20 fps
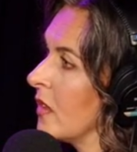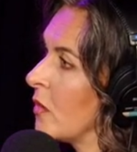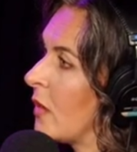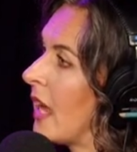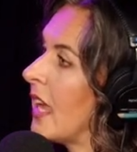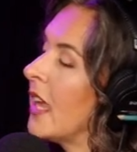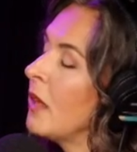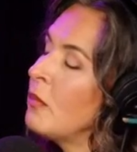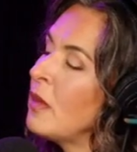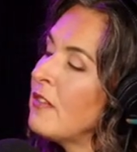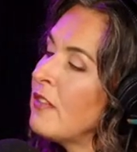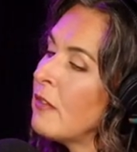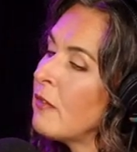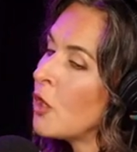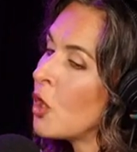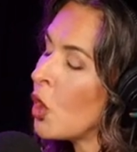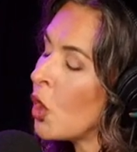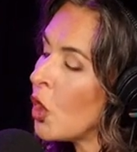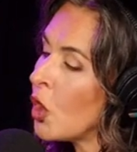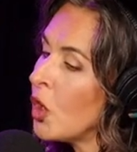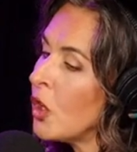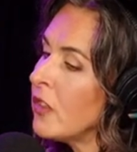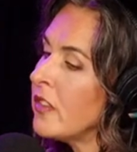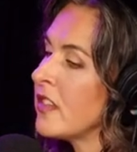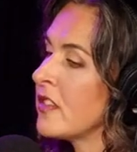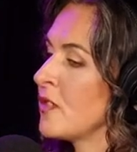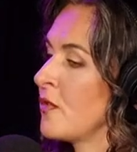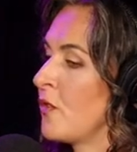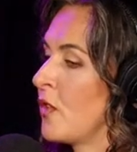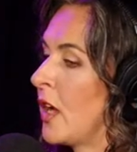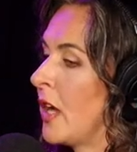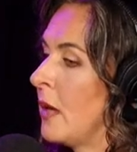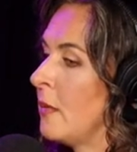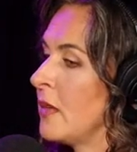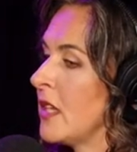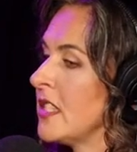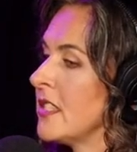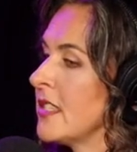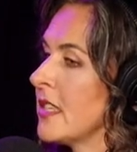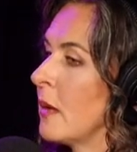right? And we've even heard this
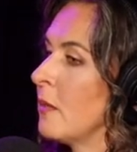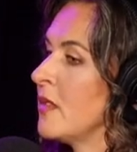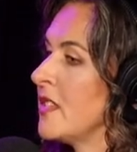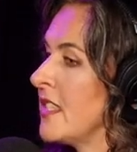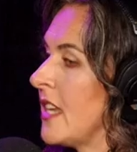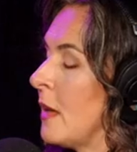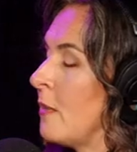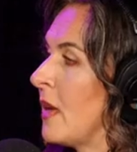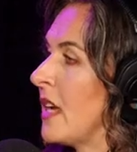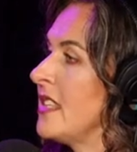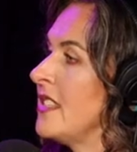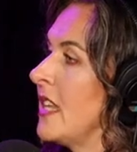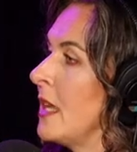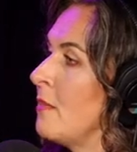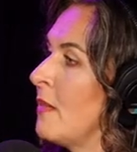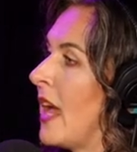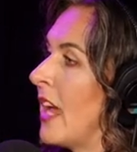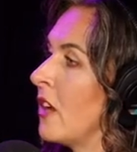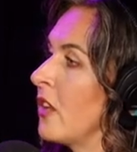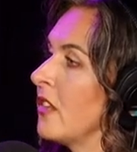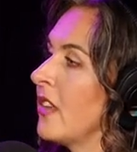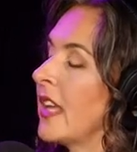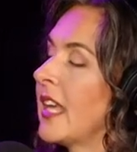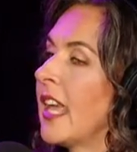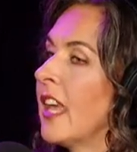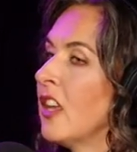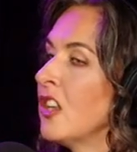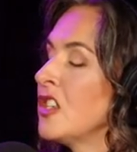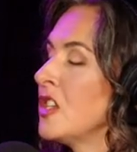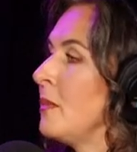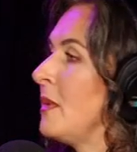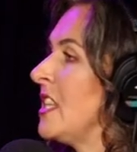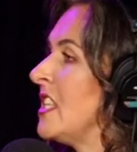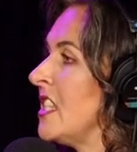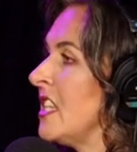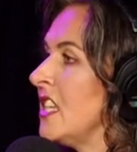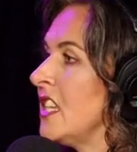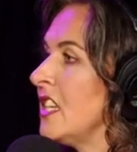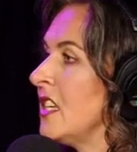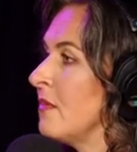framed in some state by state battles, like
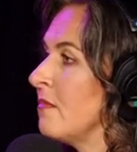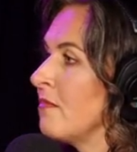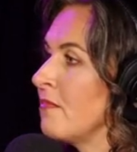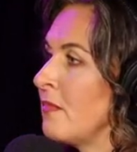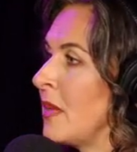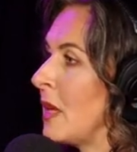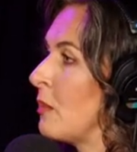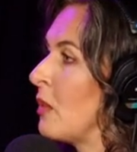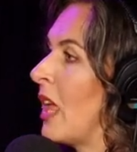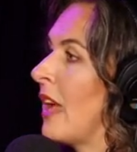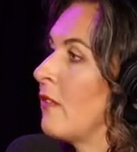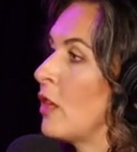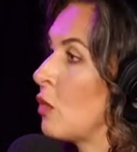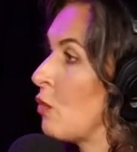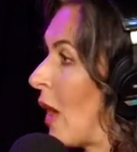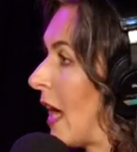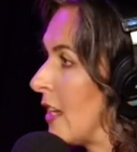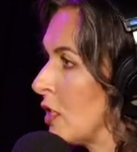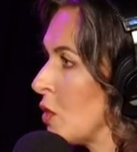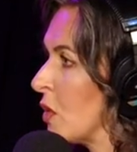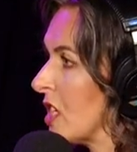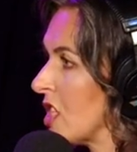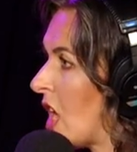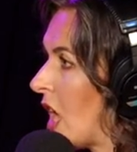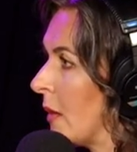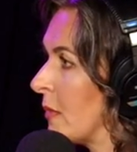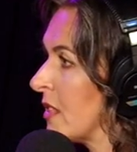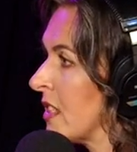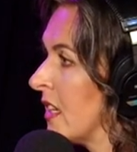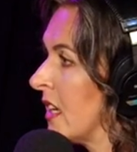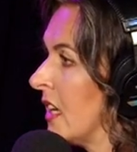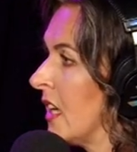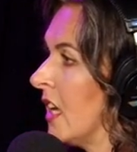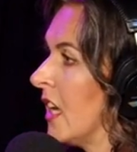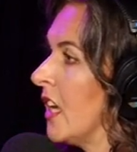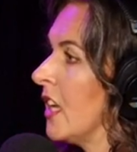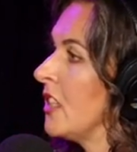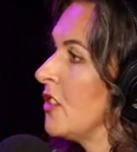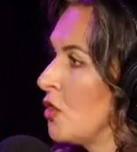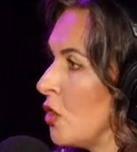LGBT people have a right to adopt.
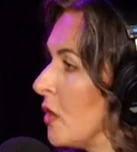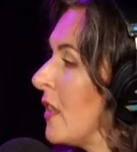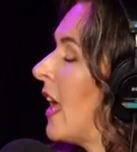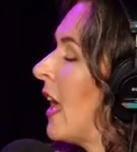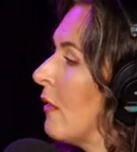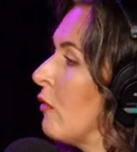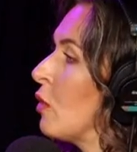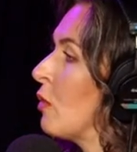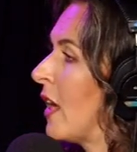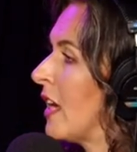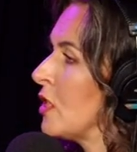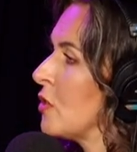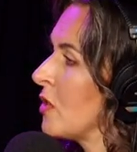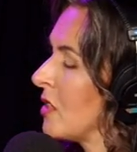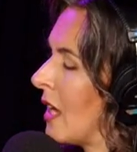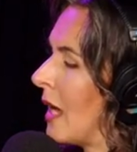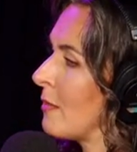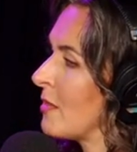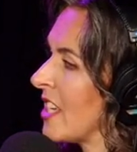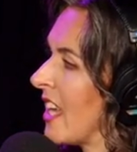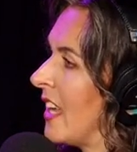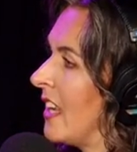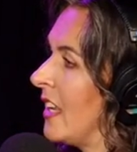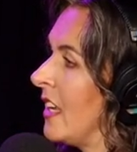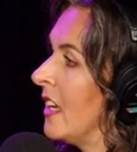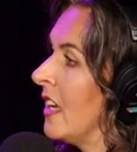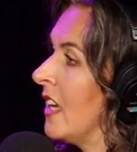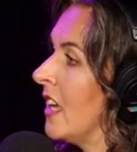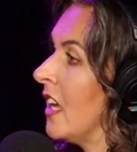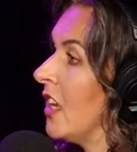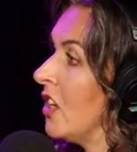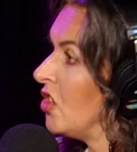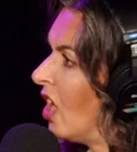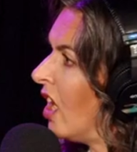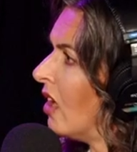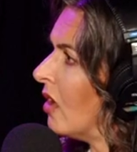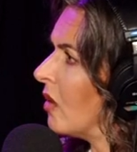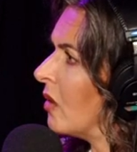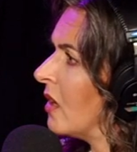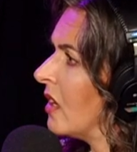Yes. Do they have a right to adopt, Katy?
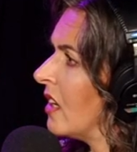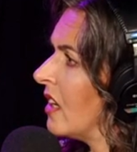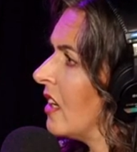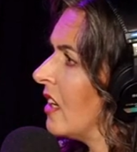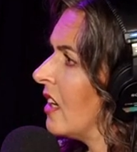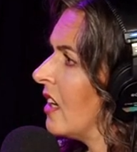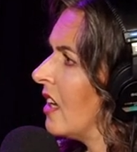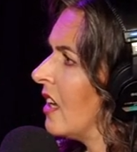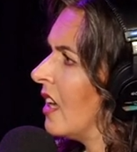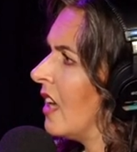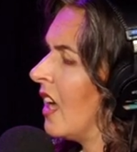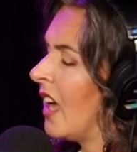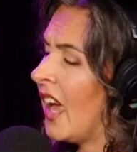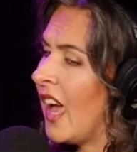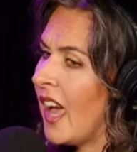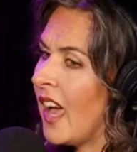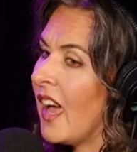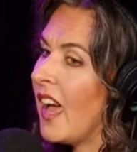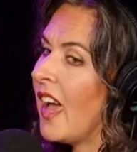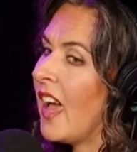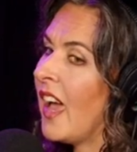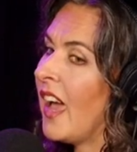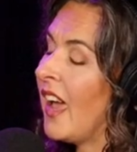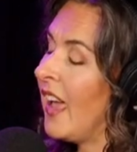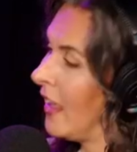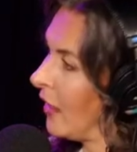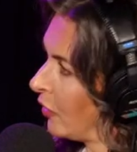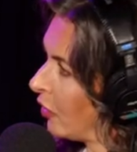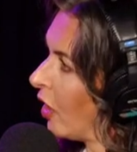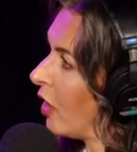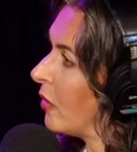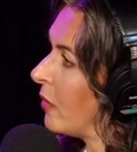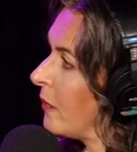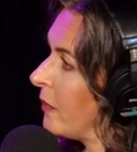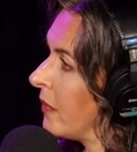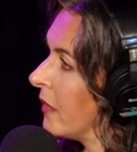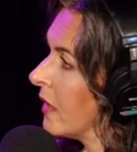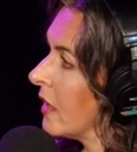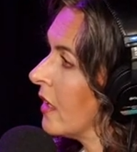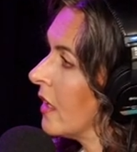No. Hell no.
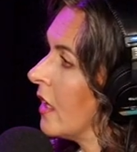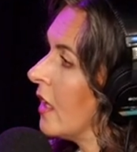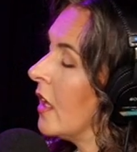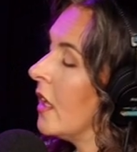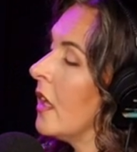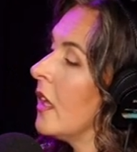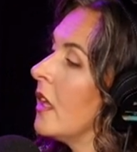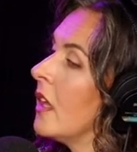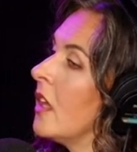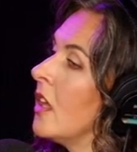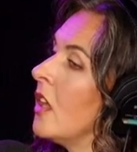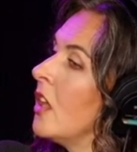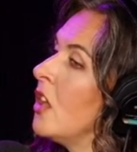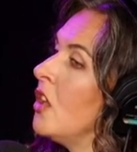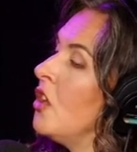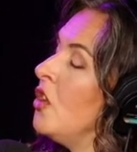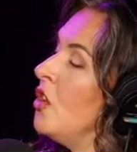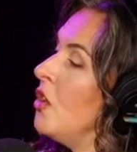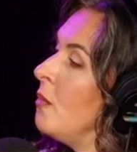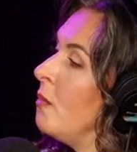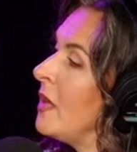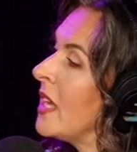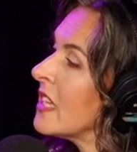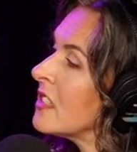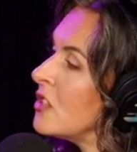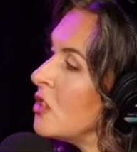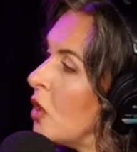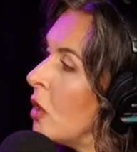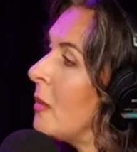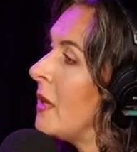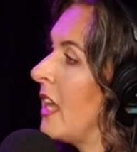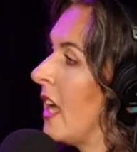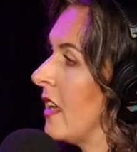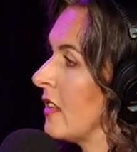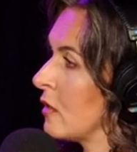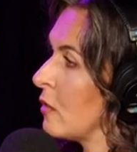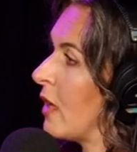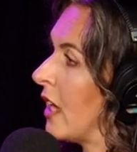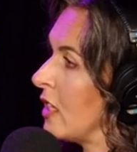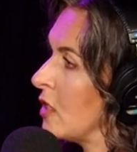Because nobody
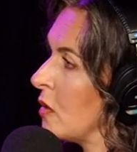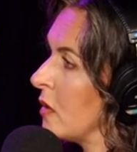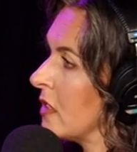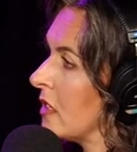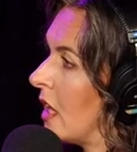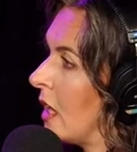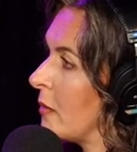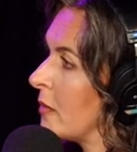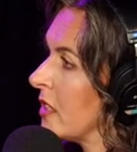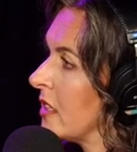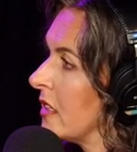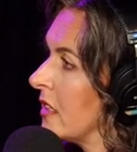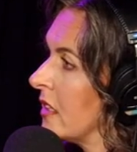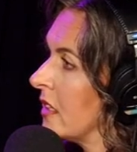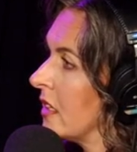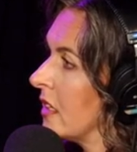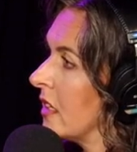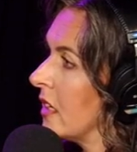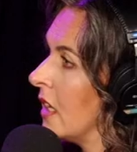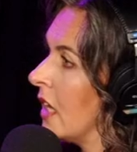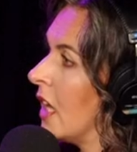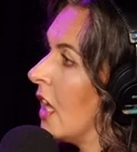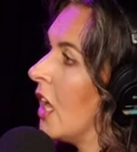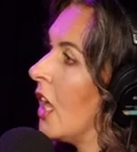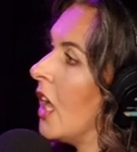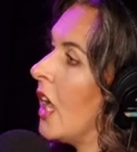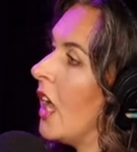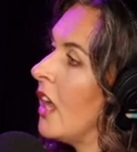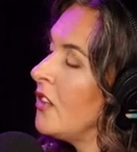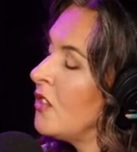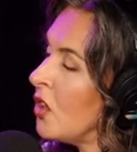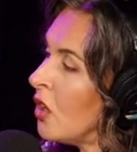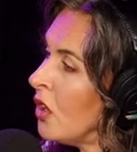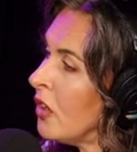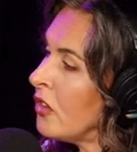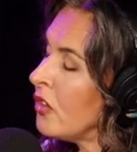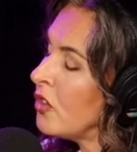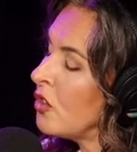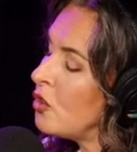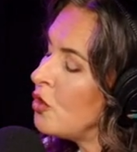has a right to adopt.
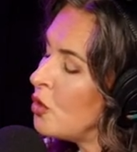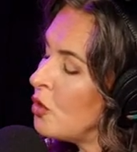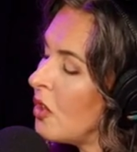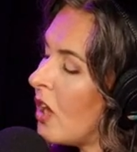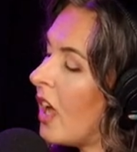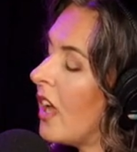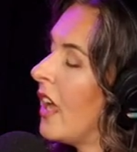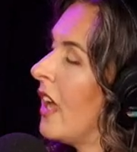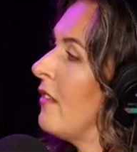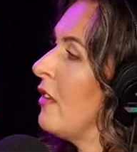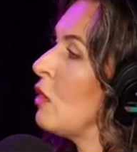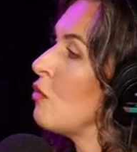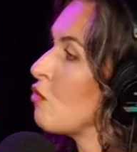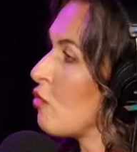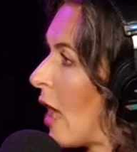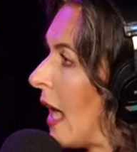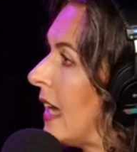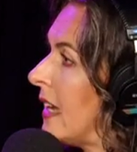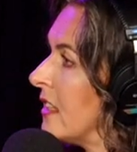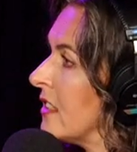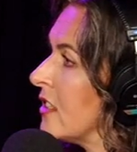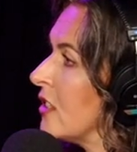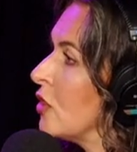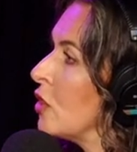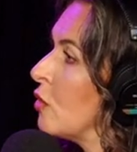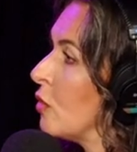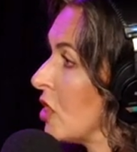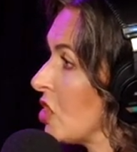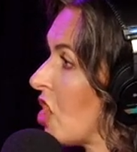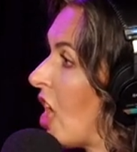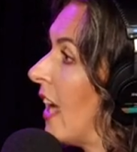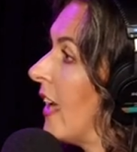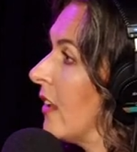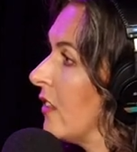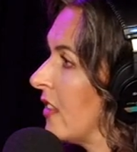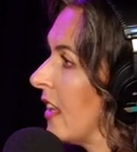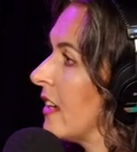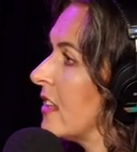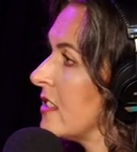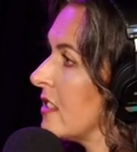Adults do not have a right to a
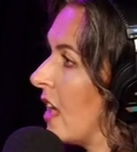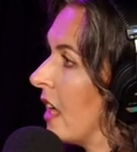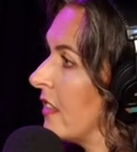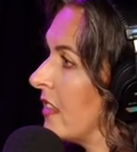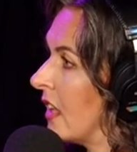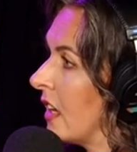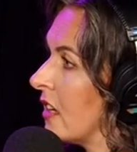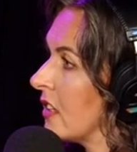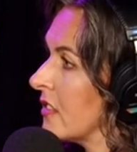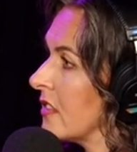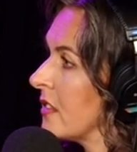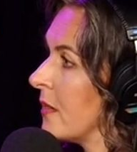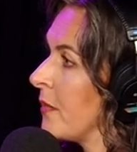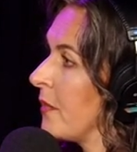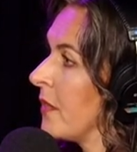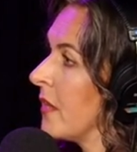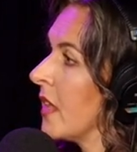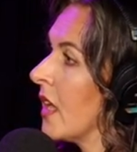child that is not theirs.